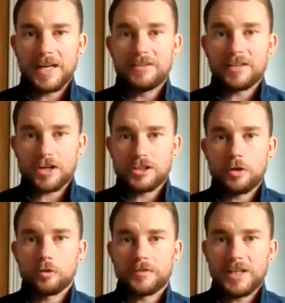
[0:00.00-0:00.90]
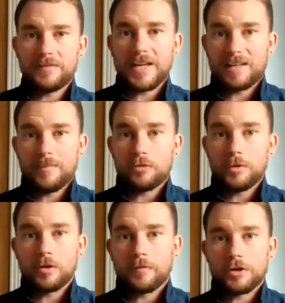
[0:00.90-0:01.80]
is it actually good enough to even get them into a
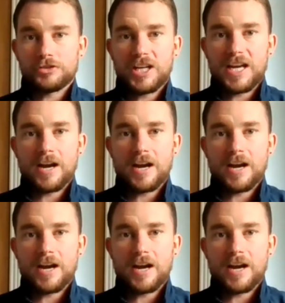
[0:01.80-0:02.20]
university here?